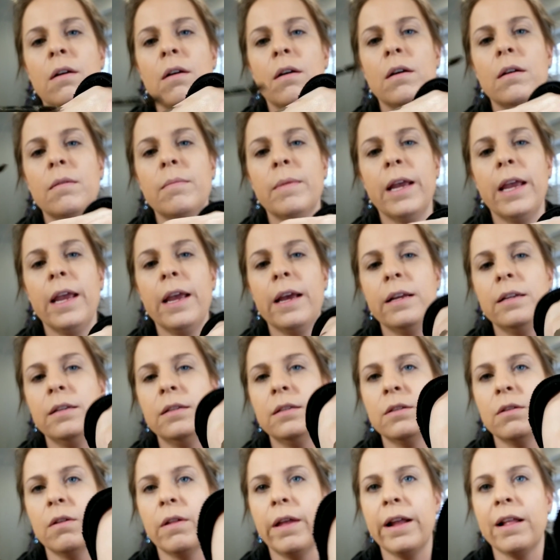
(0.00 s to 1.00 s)
on my hand,
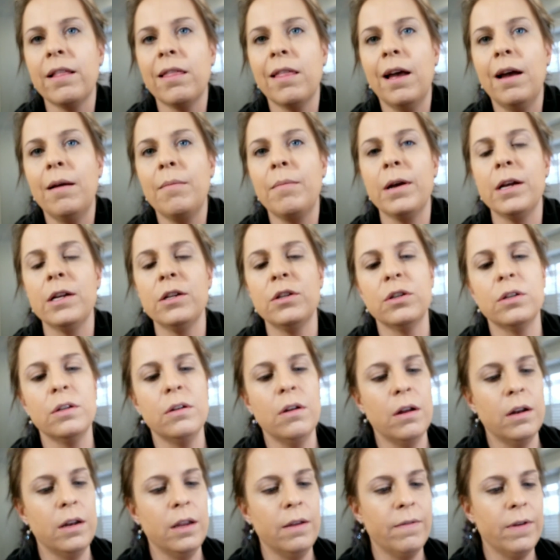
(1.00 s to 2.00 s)
so like that much,
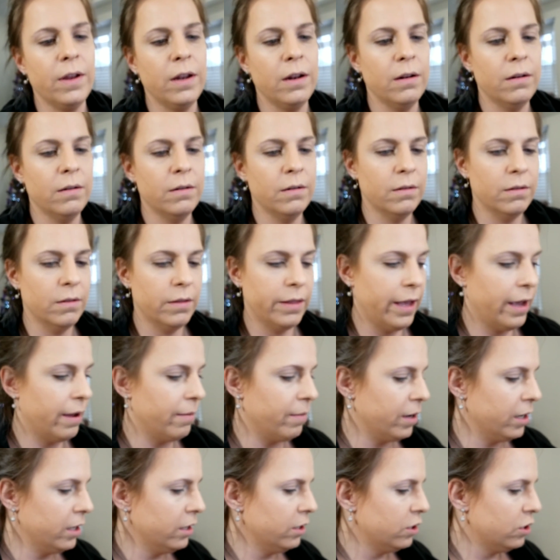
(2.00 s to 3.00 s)
not even
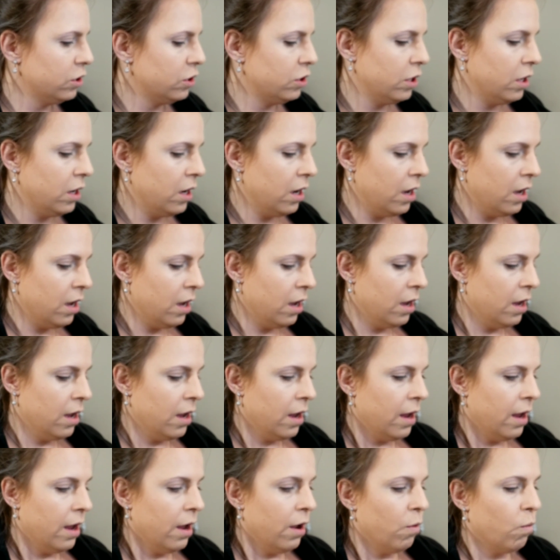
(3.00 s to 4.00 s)
that much,
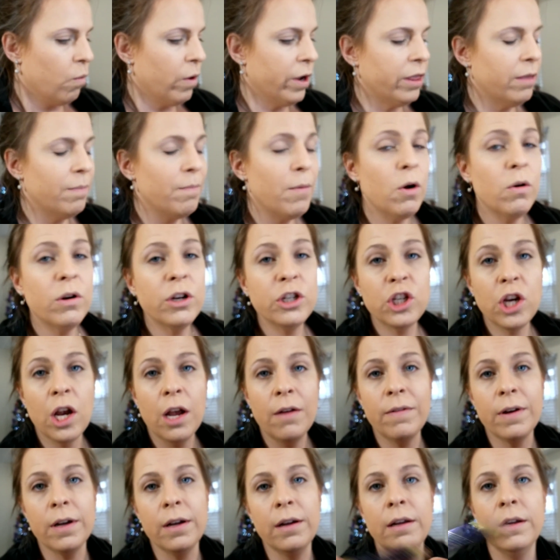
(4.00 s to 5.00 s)
with Mocha
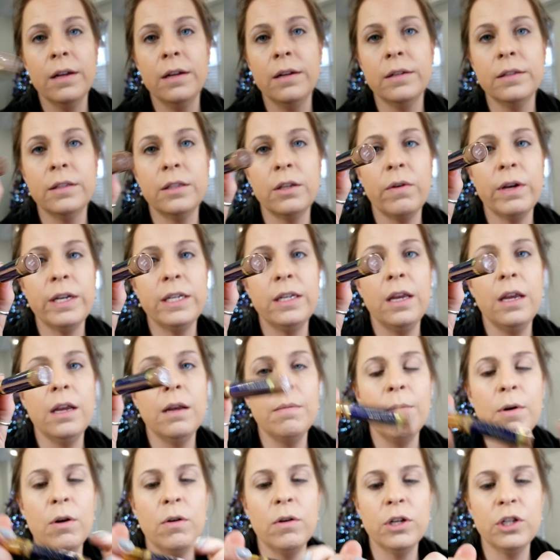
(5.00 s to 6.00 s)
Java. So I
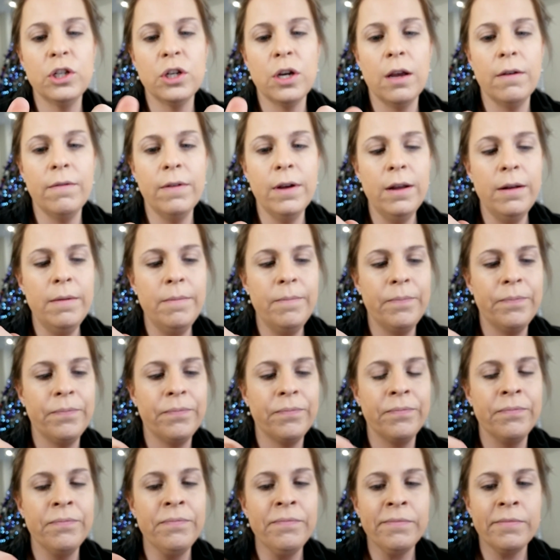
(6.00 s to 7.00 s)
take Mocha Java
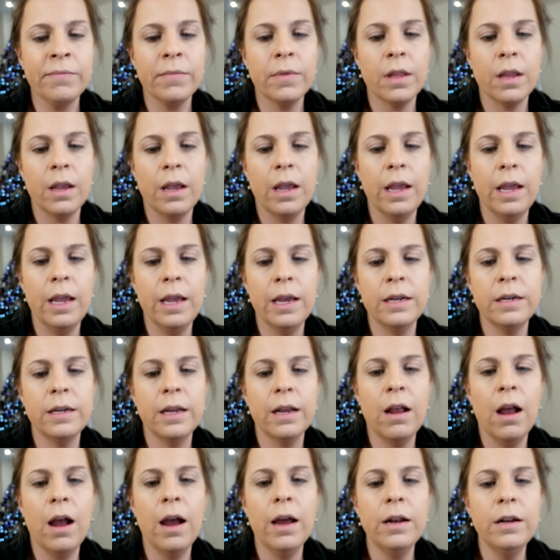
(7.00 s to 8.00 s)
and I
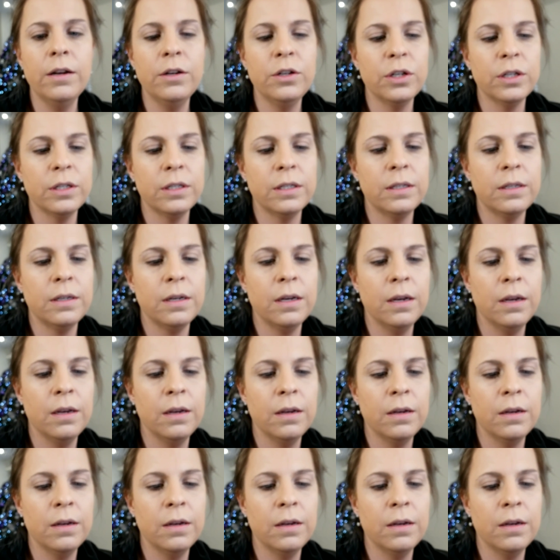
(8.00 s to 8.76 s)
kind of just